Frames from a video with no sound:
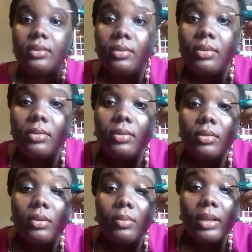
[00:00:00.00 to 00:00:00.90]
My lid, because
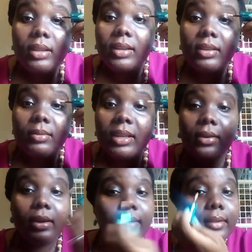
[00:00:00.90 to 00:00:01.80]
I'm like, I don't have nothing on my
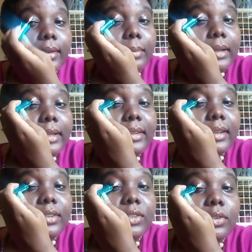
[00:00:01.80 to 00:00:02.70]
lids. I can show you.
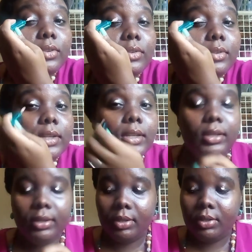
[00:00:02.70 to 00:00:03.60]
So we
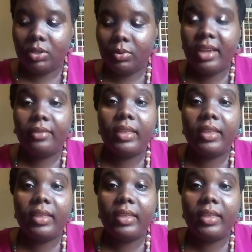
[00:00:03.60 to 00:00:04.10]
have that.